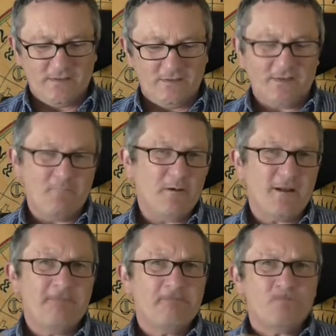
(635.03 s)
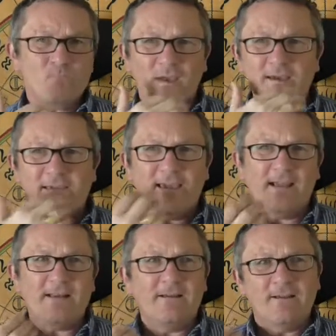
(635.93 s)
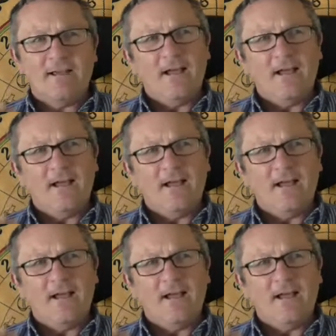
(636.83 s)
So somebody, again,